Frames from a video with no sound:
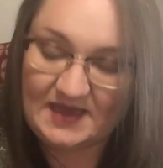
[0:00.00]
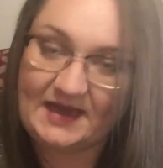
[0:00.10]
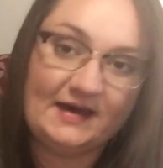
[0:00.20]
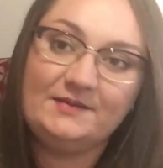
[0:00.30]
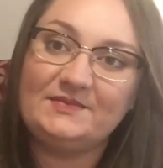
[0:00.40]

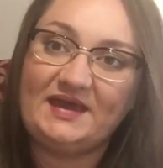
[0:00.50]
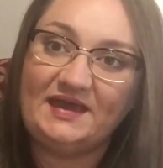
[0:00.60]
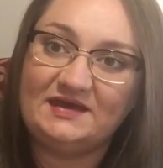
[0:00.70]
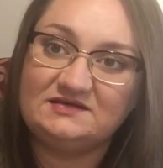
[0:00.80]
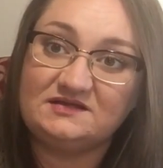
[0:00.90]

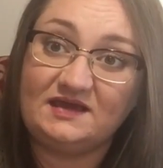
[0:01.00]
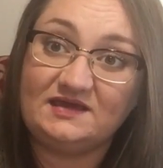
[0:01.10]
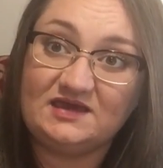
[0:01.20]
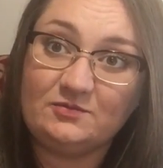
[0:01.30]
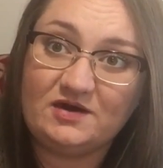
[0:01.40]
and a
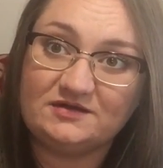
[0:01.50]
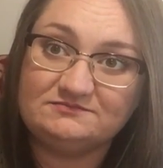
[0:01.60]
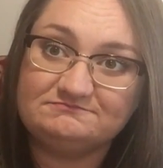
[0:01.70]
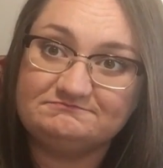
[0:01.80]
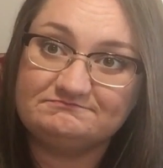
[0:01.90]
keyword.
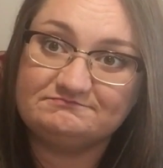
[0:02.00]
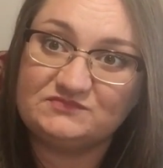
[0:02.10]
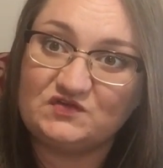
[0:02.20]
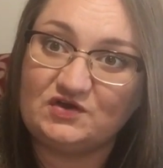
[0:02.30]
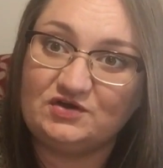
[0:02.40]

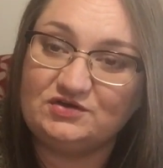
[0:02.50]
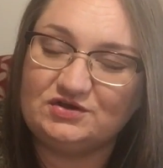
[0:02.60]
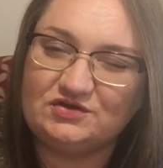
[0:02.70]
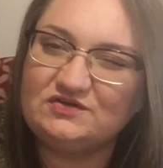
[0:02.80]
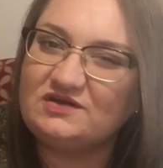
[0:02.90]
So, you
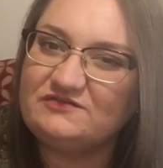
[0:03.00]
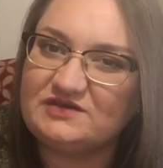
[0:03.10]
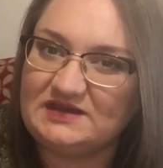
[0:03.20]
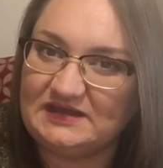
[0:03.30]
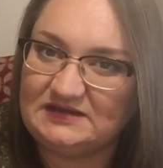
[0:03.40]
know, you don't
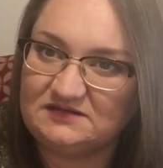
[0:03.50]
even need